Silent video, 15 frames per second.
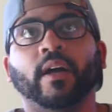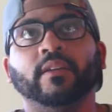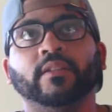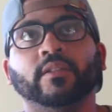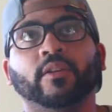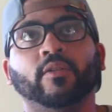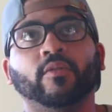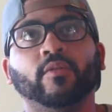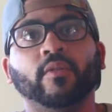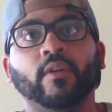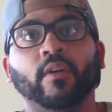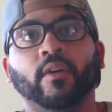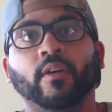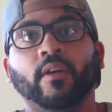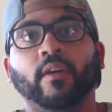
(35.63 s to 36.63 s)
So
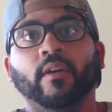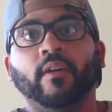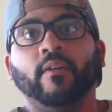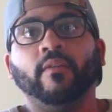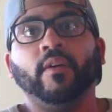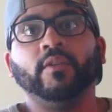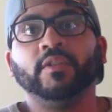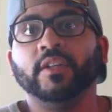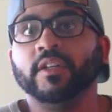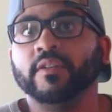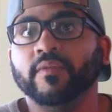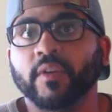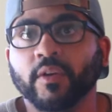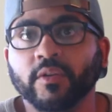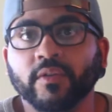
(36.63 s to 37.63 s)
first things
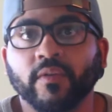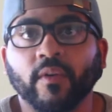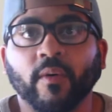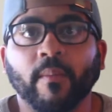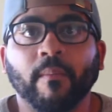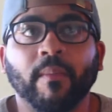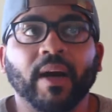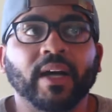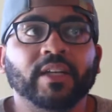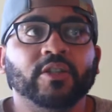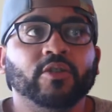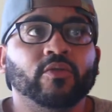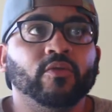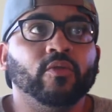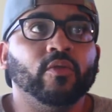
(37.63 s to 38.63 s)
first, for my
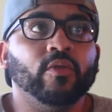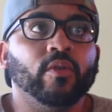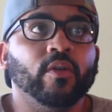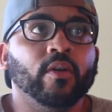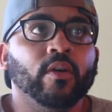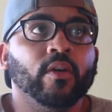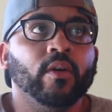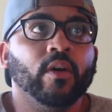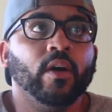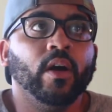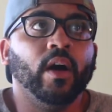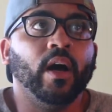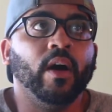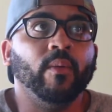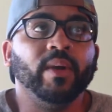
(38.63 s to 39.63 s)
school,
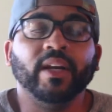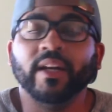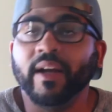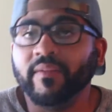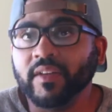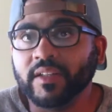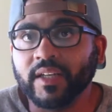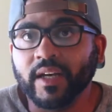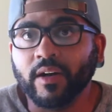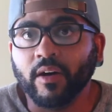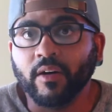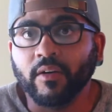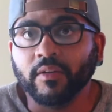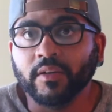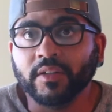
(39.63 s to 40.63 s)
we didn't have to take
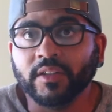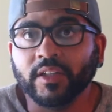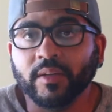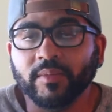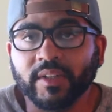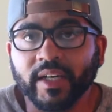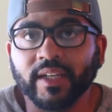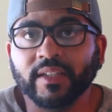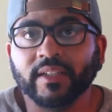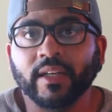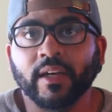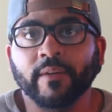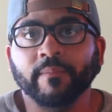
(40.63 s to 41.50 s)
all the subjects.